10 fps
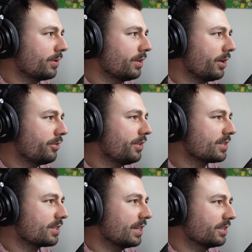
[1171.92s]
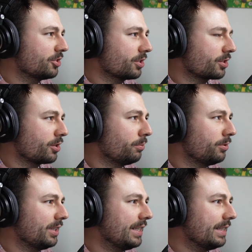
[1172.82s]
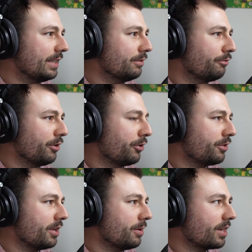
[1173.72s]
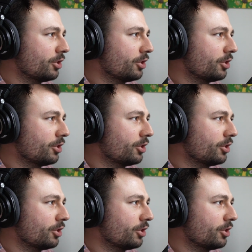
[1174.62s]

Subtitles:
no, this is just completely filthy.